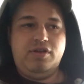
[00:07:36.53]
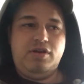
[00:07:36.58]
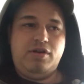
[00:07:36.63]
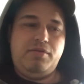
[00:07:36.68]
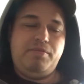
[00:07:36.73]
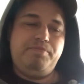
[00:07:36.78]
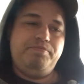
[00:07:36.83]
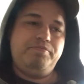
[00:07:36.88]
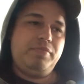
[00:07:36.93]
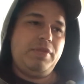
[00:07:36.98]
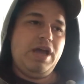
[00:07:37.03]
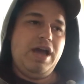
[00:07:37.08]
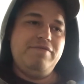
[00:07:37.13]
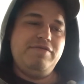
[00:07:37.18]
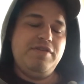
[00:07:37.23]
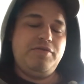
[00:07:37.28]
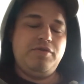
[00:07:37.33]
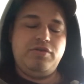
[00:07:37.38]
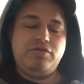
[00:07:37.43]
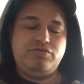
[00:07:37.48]
I've
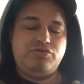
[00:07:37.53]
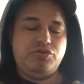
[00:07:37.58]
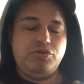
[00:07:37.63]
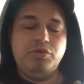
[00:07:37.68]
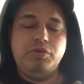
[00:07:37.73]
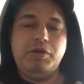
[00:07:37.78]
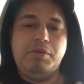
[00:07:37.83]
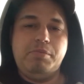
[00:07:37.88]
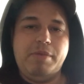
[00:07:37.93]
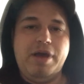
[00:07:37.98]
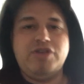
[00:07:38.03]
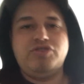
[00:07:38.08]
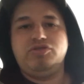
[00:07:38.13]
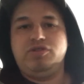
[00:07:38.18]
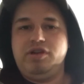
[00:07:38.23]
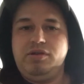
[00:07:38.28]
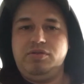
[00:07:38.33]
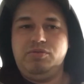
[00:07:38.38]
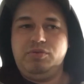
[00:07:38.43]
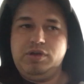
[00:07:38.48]
never truly
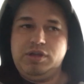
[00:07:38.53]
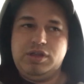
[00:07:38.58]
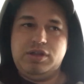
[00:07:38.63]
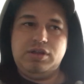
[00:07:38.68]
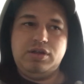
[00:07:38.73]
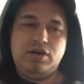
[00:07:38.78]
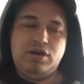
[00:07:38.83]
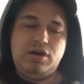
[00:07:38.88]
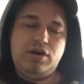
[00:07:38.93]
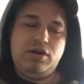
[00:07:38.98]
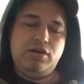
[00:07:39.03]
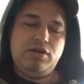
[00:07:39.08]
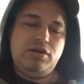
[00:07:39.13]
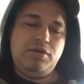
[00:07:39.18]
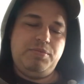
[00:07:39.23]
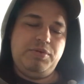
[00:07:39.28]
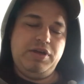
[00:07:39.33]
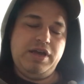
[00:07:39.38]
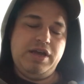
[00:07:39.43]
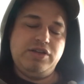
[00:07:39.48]
measured it with
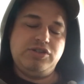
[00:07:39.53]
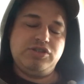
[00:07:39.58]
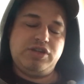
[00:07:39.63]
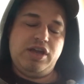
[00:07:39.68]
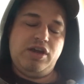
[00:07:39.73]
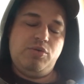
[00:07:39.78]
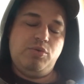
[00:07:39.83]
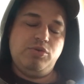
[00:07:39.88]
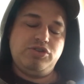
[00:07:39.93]
a pH scale,